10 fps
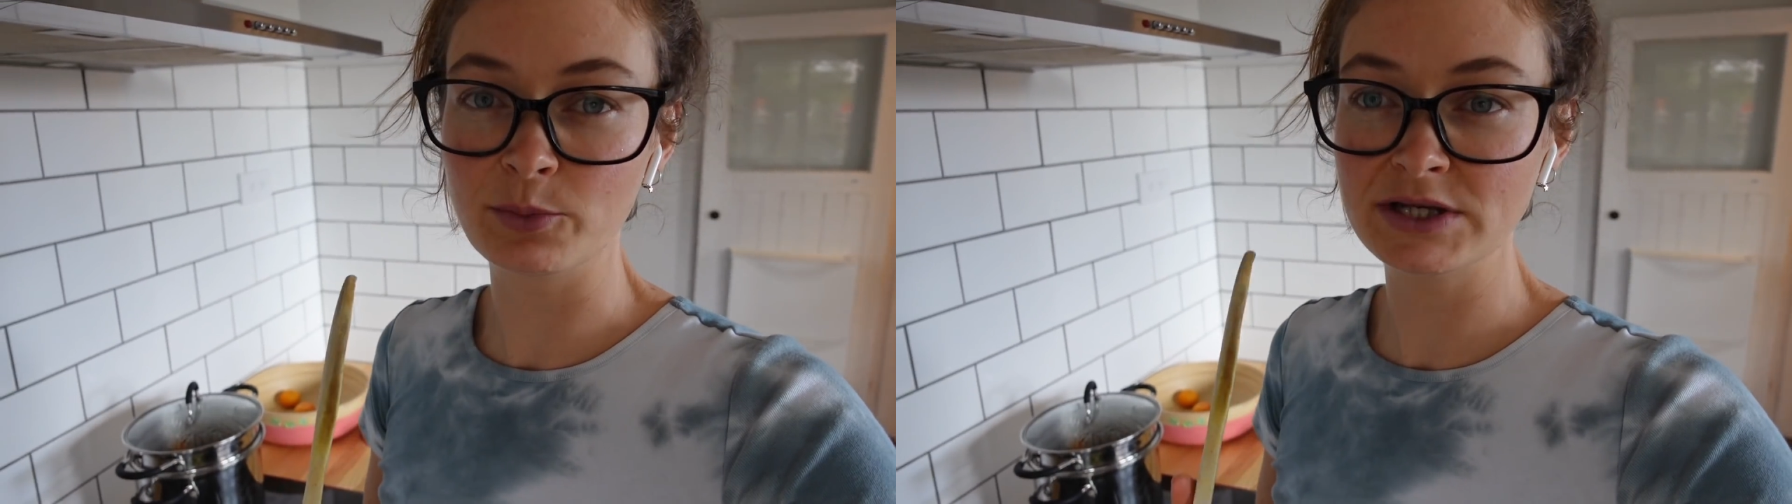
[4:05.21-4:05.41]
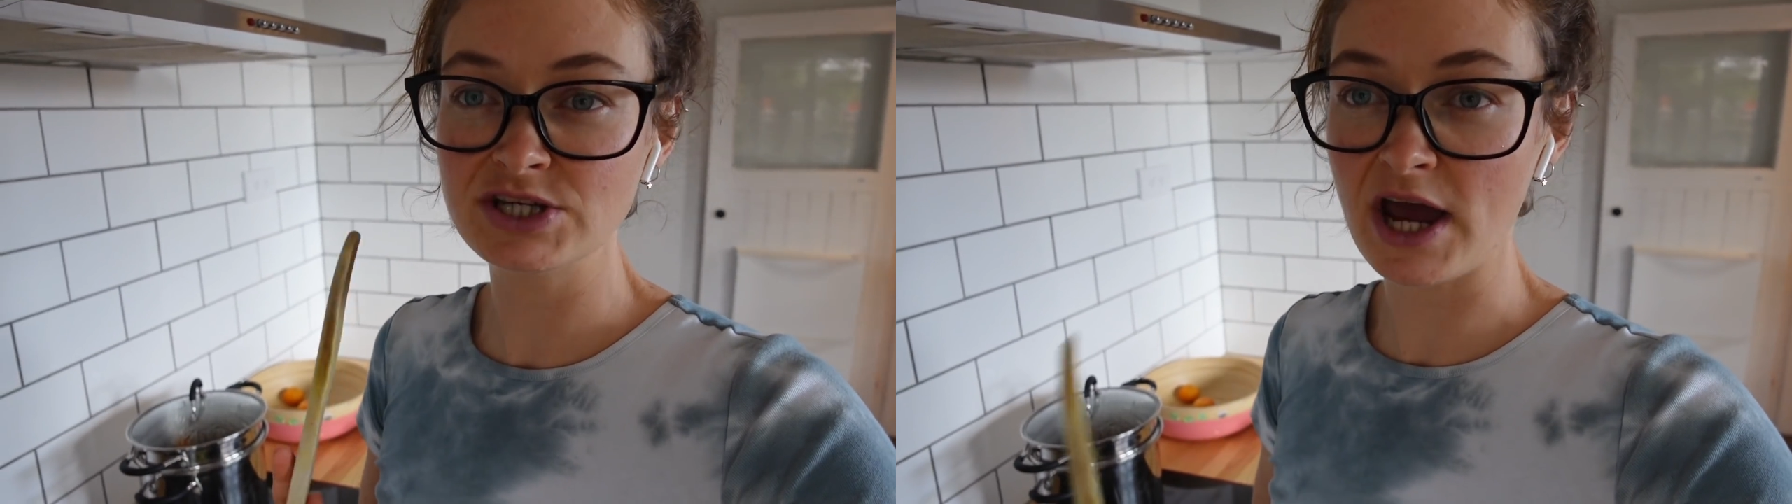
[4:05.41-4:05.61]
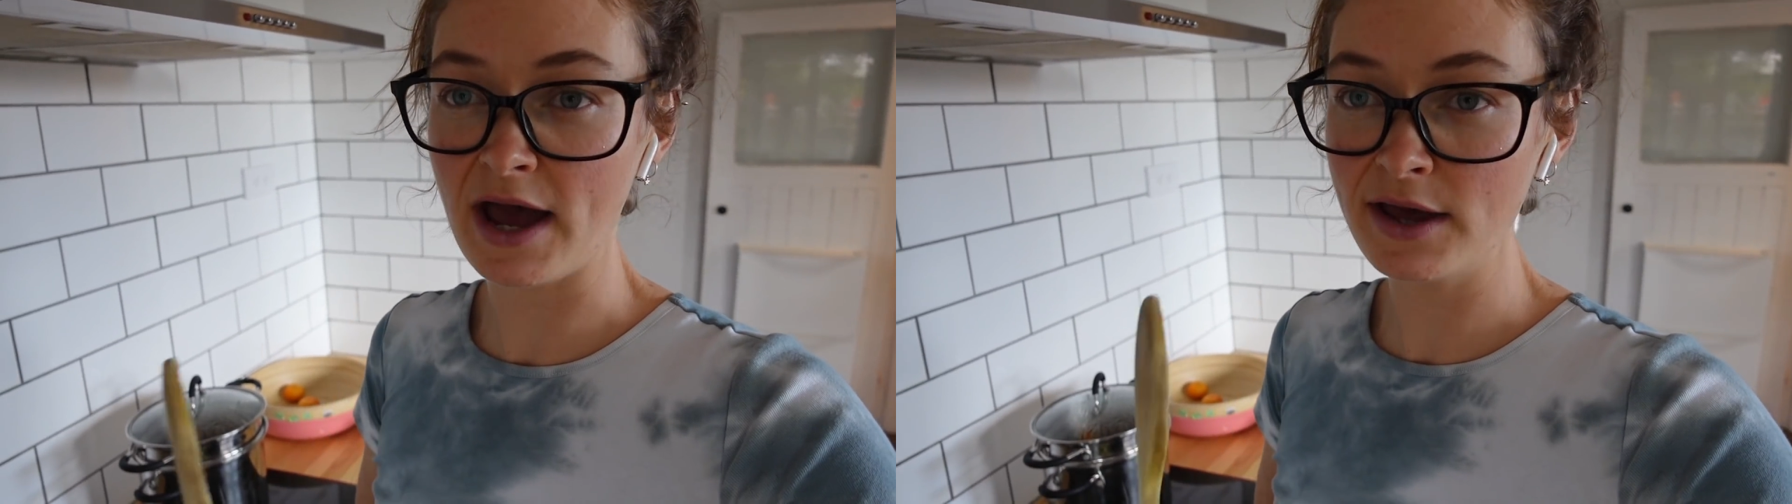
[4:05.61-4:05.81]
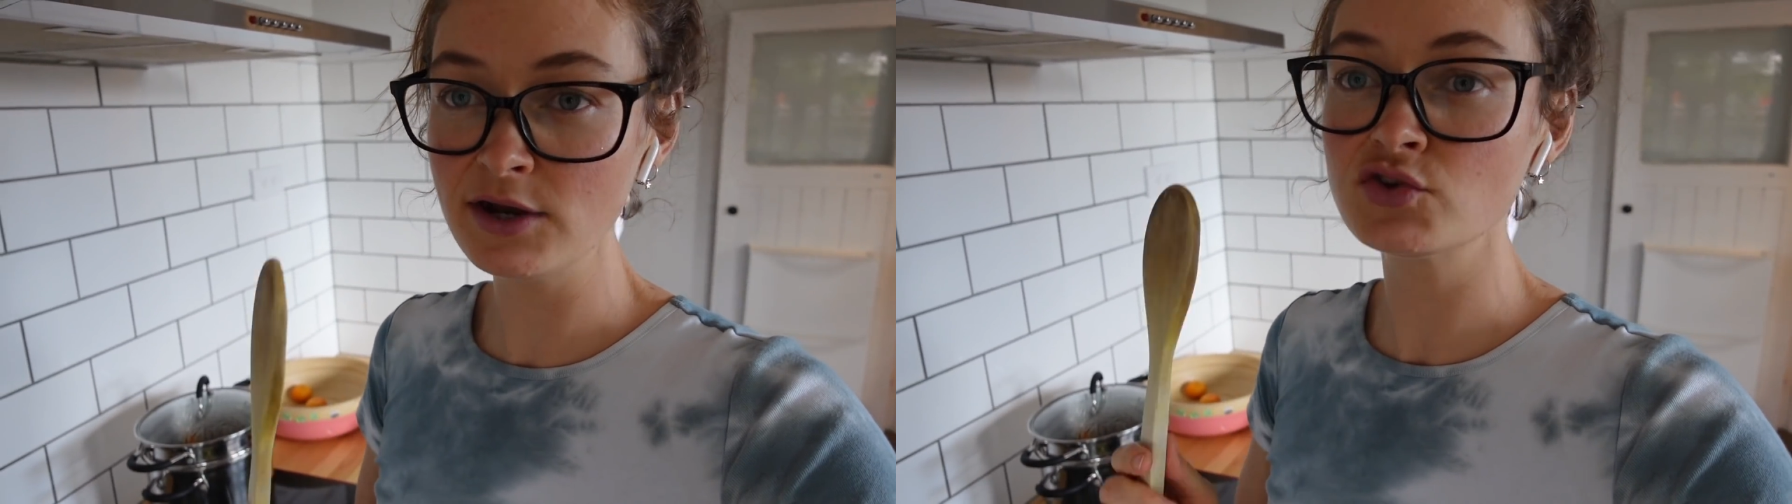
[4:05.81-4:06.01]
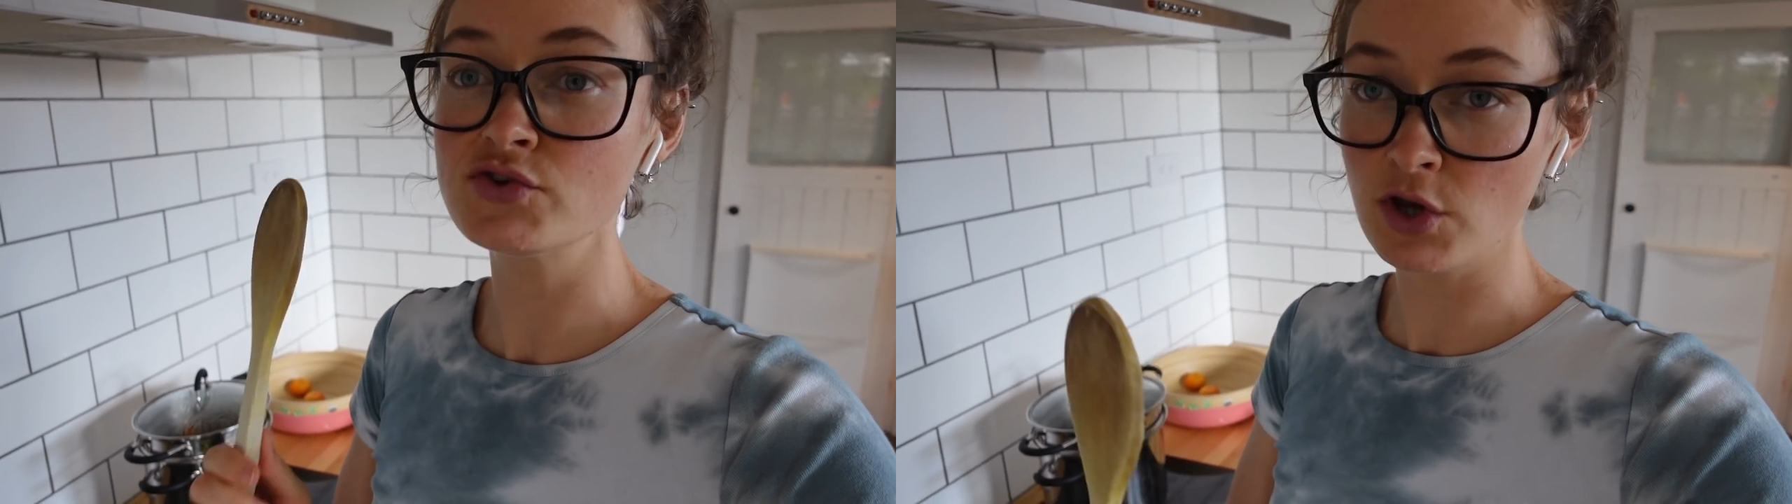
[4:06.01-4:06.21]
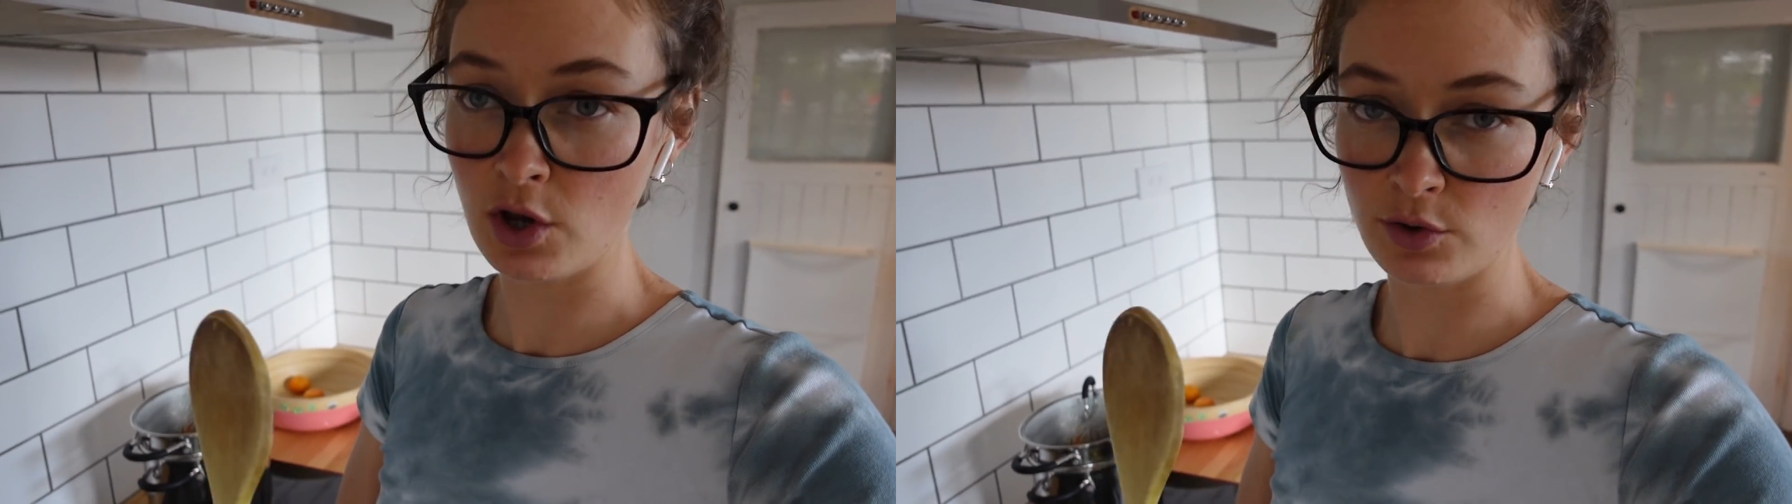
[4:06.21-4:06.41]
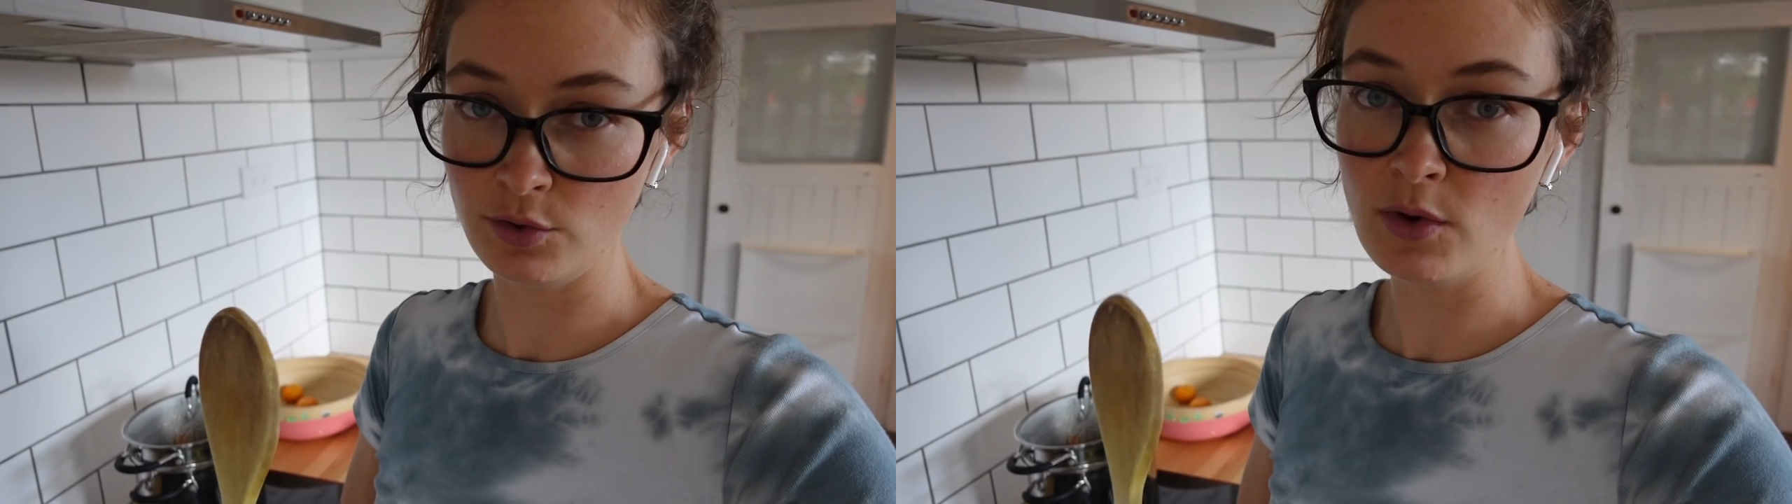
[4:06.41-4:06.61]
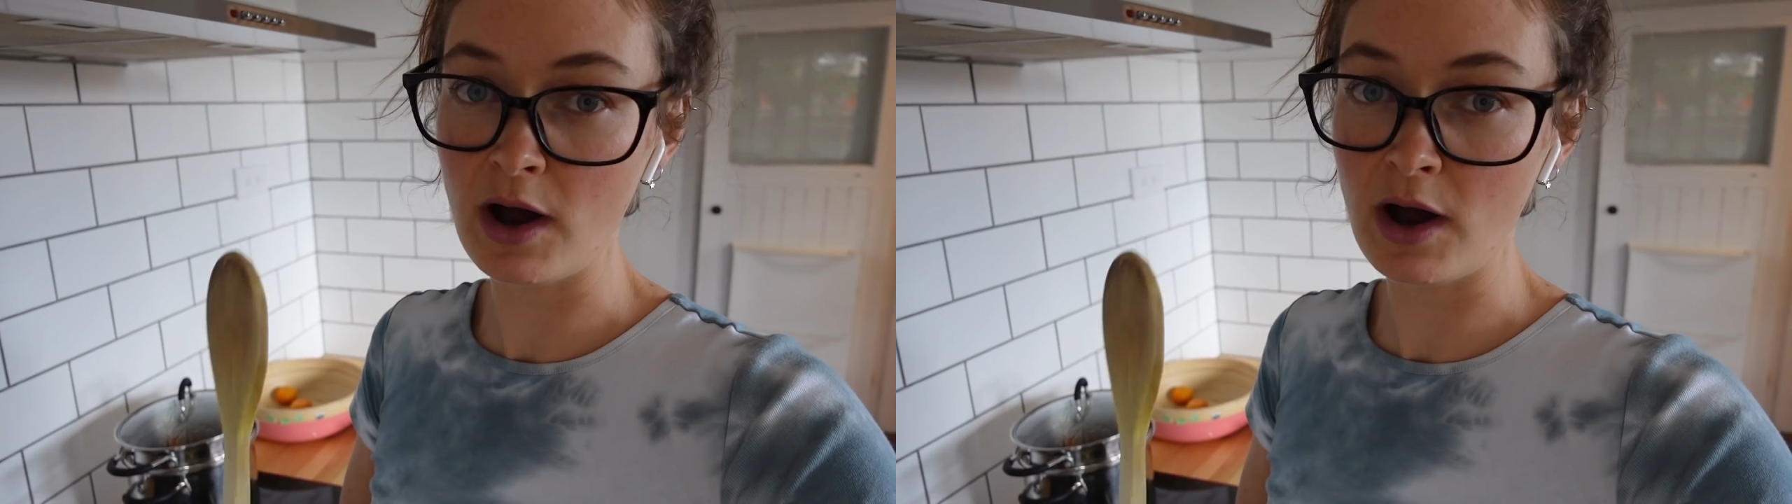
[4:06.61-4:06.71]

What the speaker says: bit charred, so